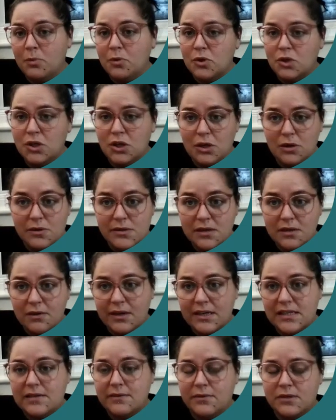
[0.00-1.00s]
or using
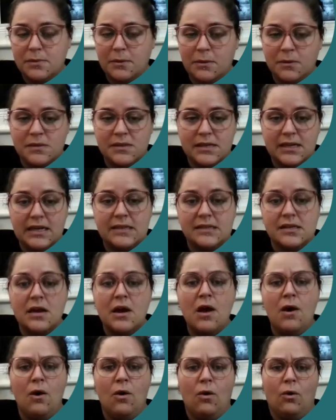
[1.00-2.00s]
aggressive responses,
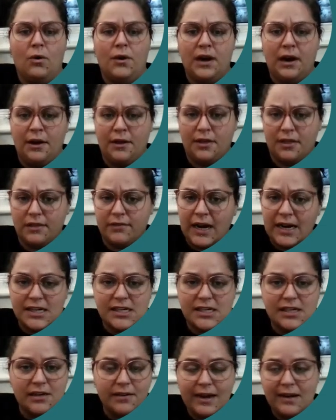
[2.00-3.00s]
or
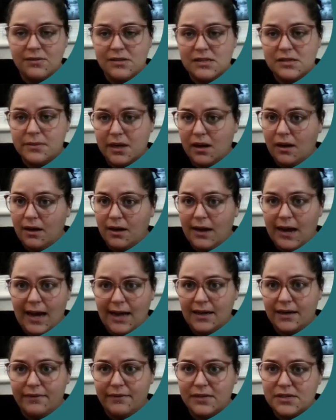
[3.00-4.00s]
thrashing around so we can't
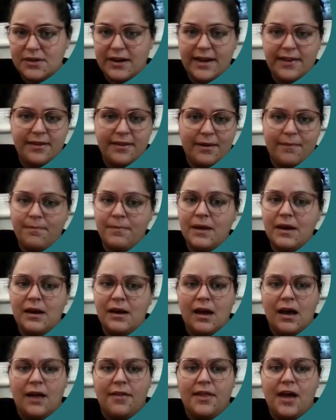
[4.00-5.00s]
handle and restrain them.
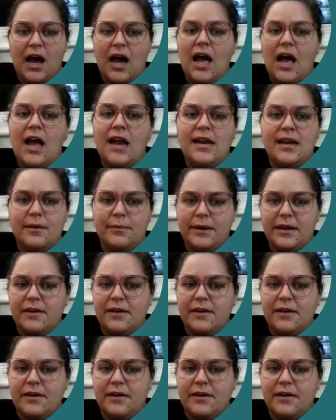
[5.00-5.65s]
The earlier we